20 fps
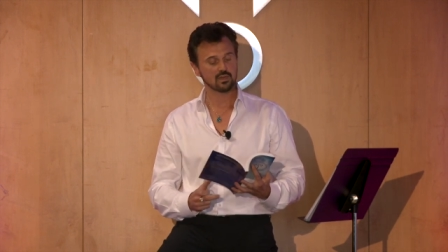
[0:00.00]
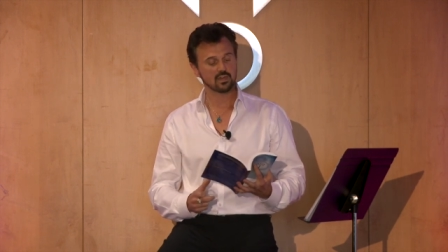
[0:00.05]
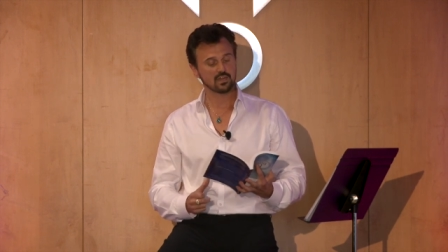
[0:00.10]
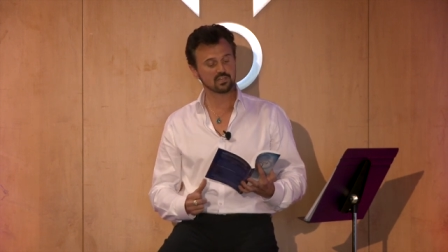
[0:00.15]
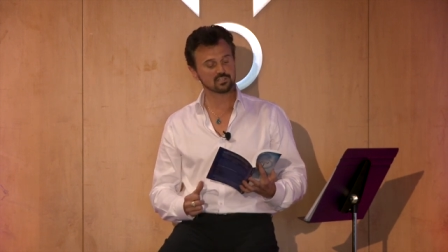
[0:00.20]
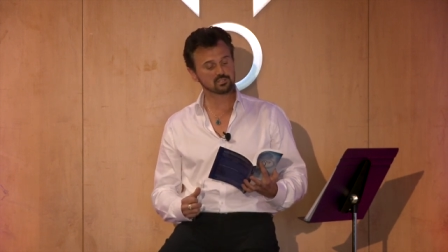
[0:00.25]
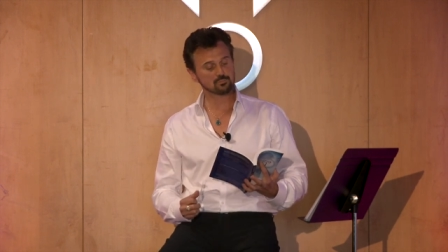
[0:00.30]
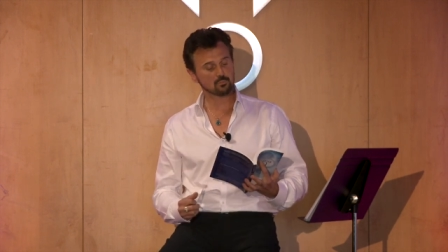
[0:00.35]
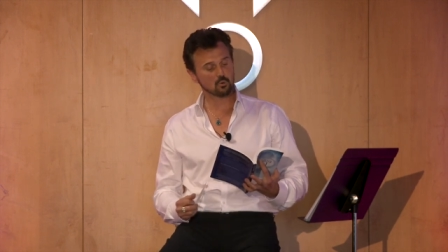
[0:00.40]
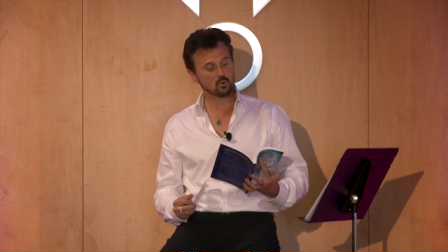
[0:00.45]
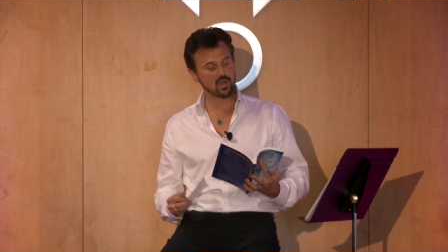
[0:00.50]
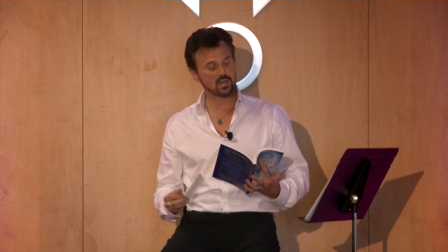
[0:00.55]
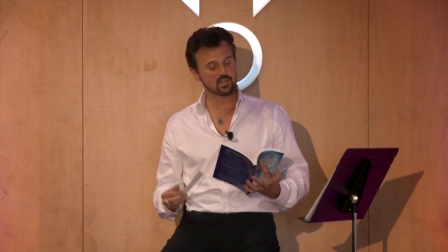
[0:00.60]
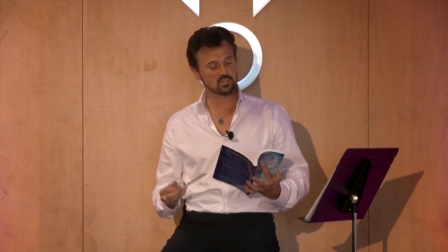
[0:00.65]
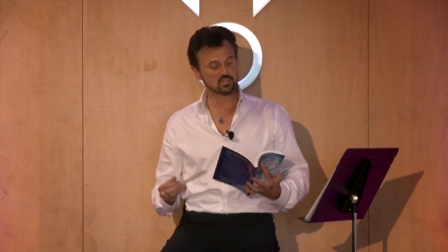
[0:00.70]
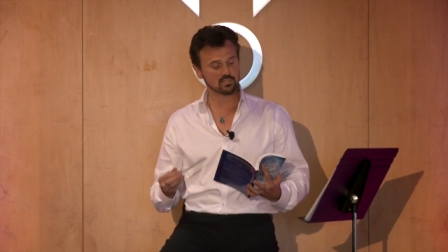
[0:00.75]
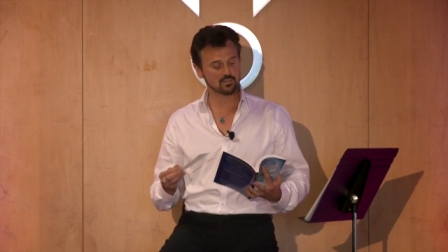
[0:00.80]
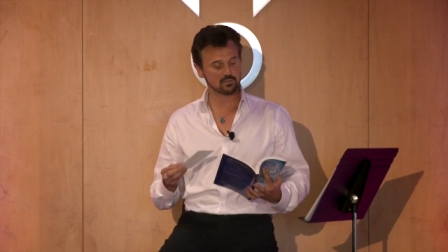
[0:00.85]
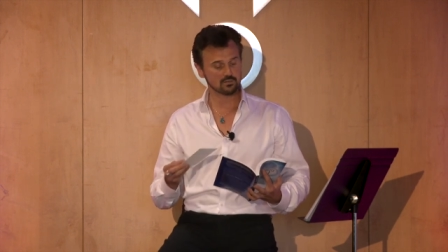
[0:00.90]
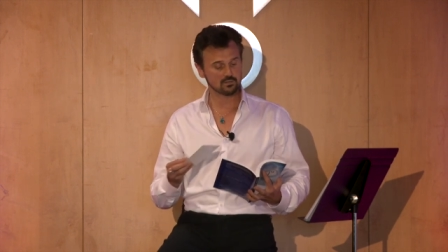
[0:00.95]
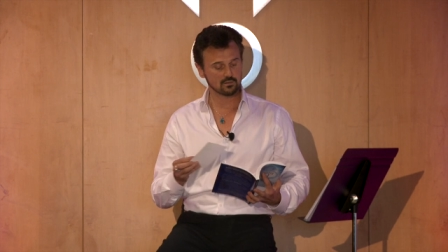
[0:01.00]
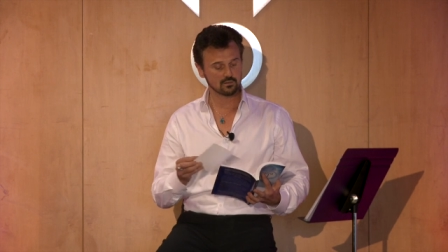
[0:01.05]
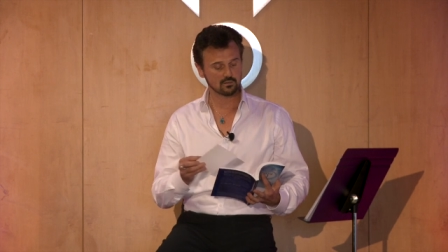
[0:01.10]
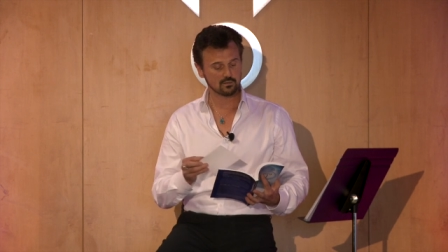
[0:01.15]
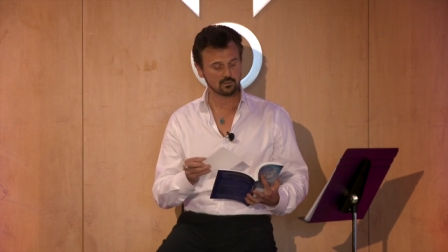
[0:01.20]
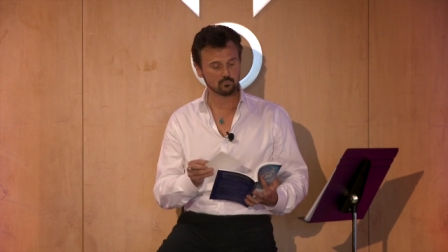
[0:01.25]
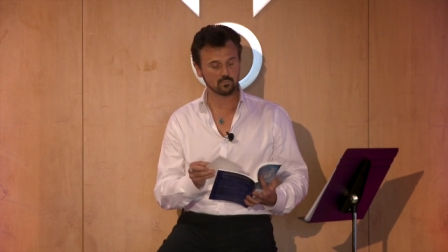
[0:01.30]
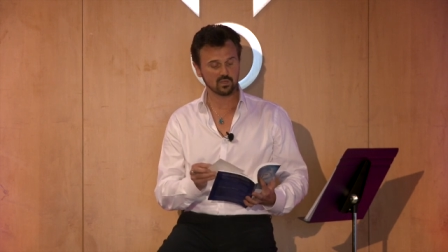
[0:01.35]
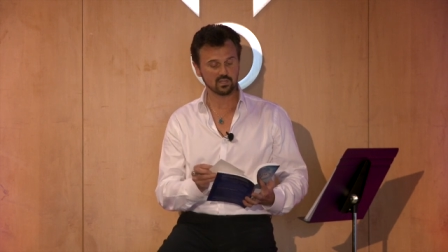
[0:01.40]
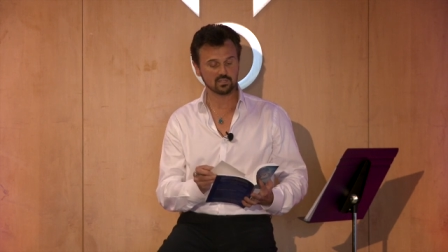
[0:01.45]
Inspiration
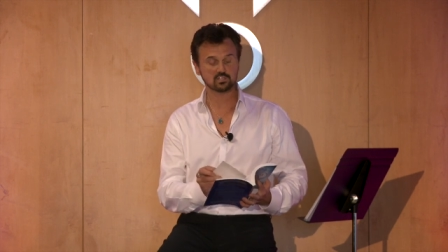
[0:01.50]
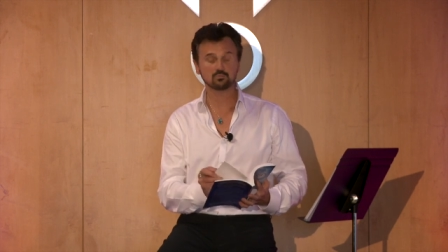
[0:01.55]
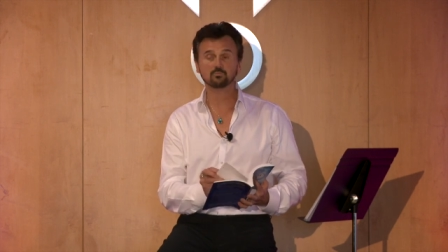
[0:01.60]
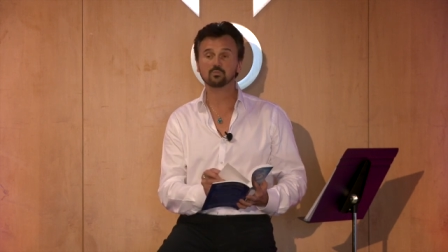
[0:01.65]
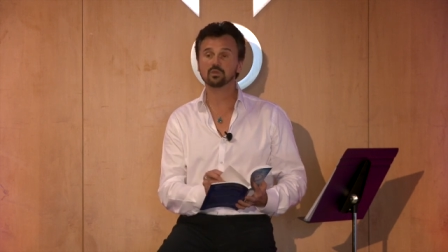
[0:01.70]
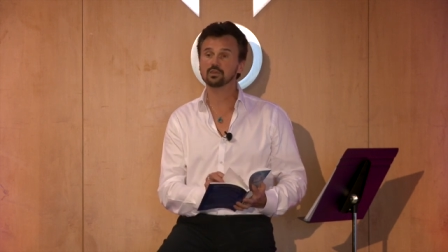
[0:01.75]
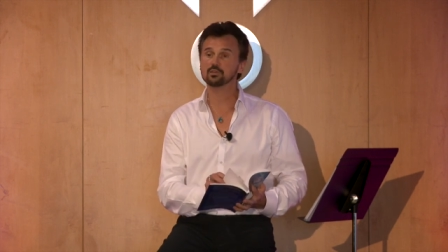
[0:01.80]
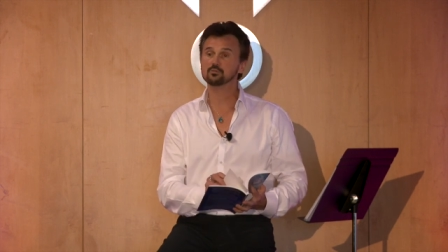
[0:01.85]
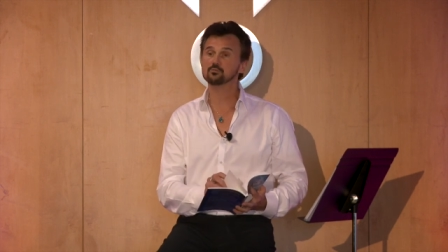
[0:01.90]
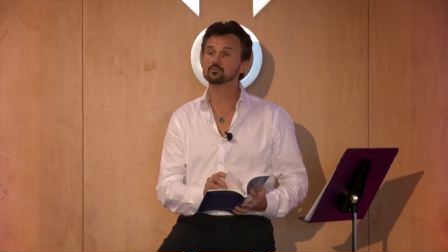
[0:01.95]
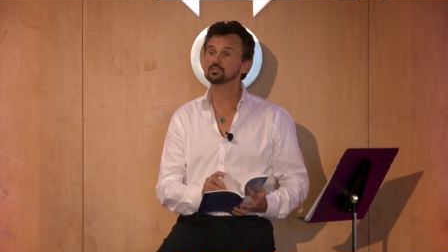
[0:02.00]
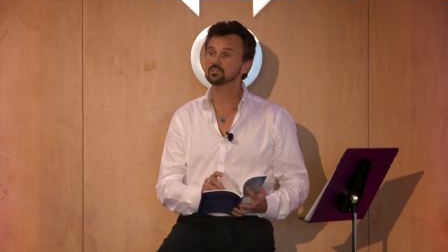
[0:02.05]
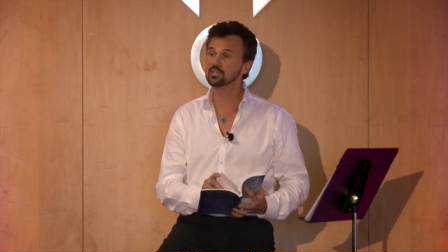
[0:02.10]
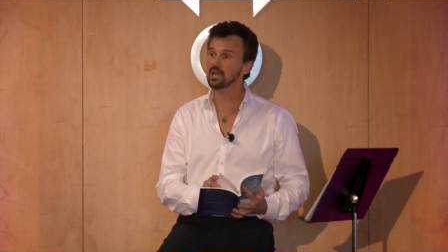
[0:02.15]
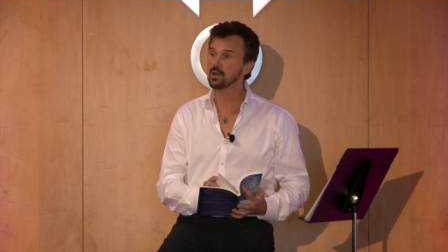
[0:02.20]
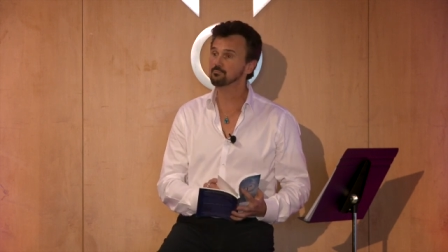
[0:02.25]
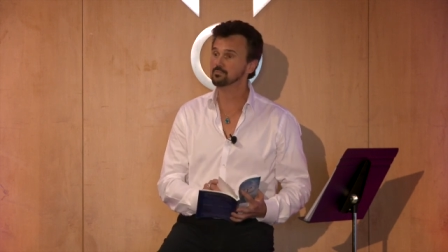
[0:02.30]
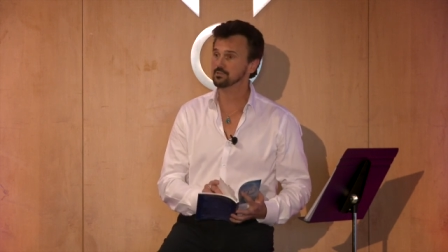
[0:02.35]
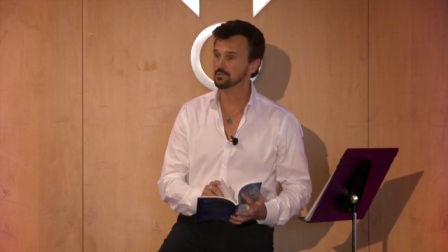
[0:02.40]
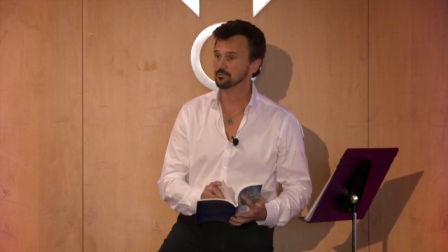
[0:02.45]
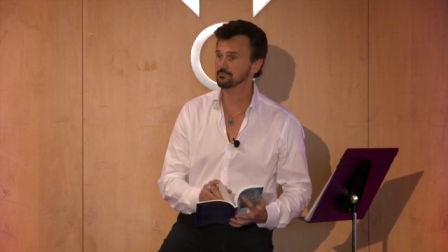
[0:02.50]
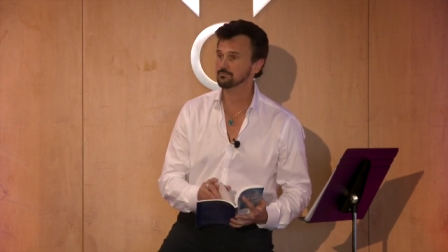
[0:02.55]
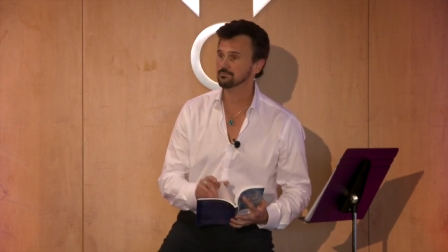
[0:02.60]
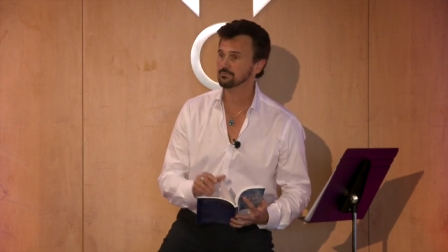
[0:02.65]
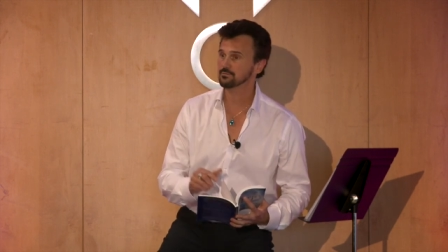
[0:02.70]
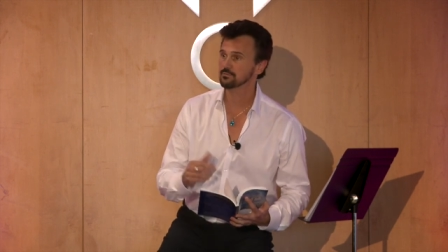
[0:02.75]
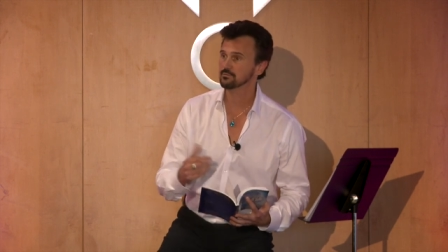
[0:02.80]
means being receptive,